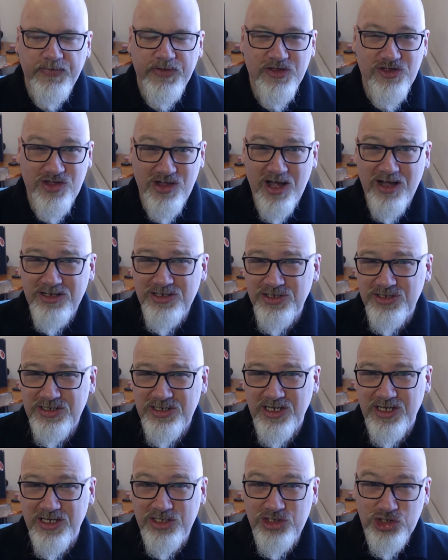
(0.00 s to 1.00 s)
The starter
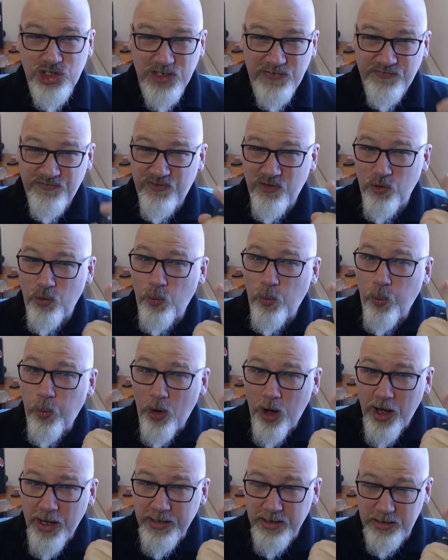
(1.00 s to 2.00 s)
kit, just for
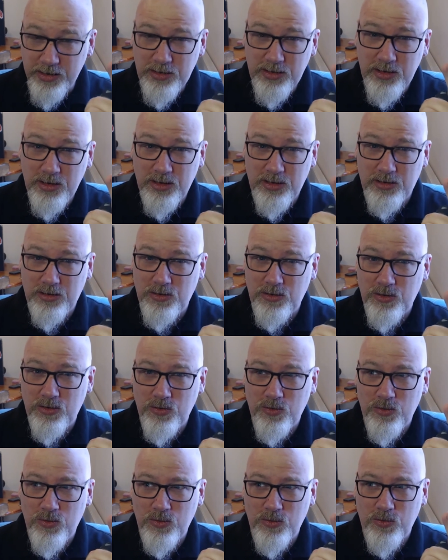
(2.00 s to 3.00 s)
one,
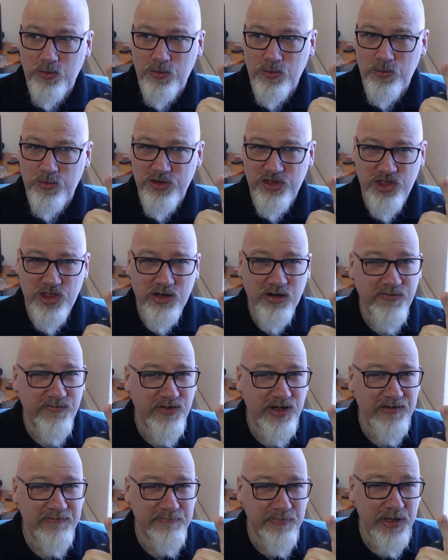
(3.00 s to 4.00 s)
was
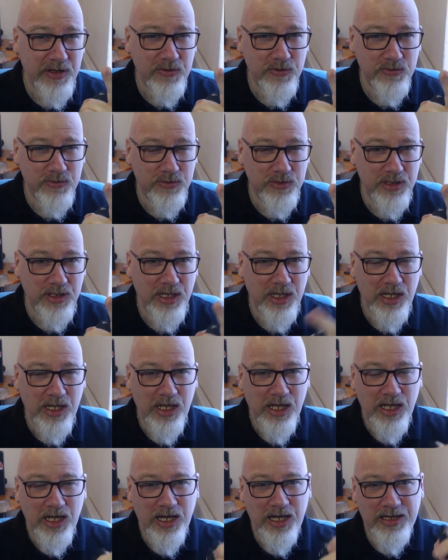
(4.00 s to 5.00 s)
£35.
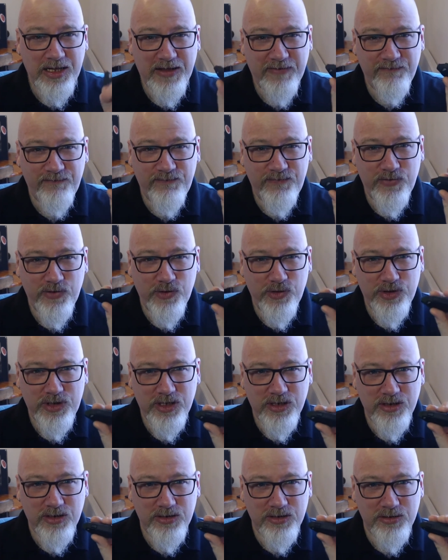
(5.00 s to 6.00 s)
And then for
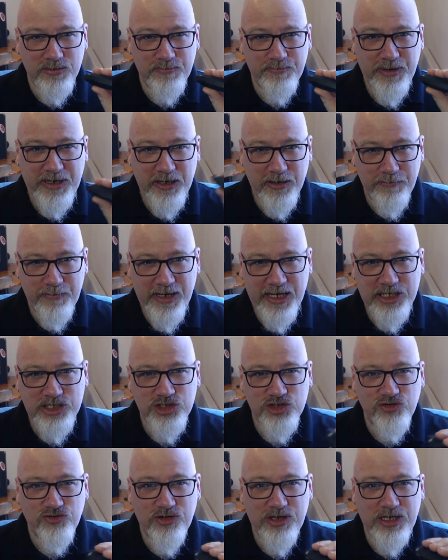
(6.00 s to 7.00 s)
your bigger
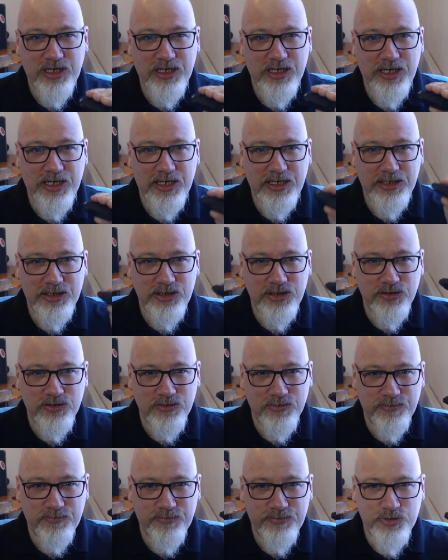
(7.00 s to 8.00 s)
battery and
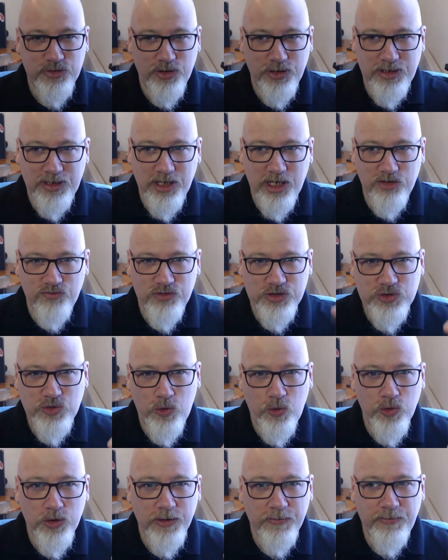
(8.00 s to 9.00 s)
your sort of cartridge
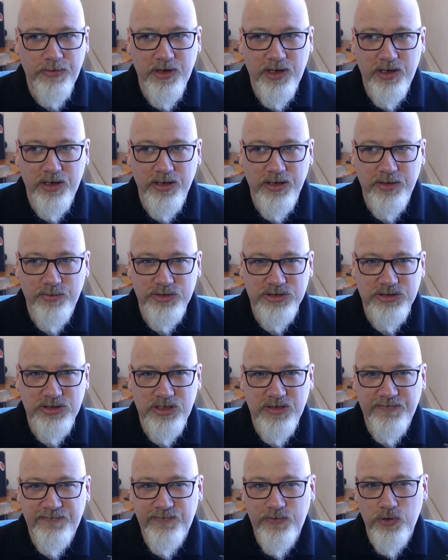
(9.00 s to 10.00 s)
holder part, it was
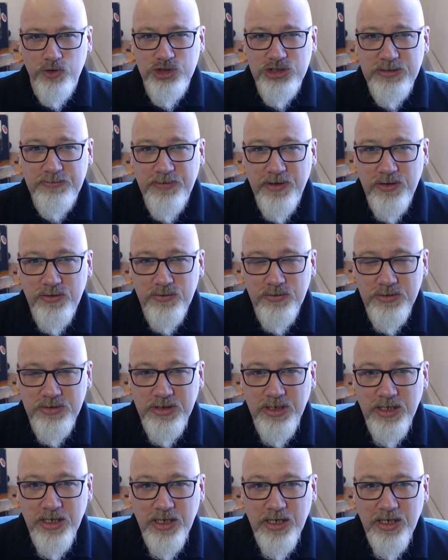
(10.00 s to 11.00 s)
another £40.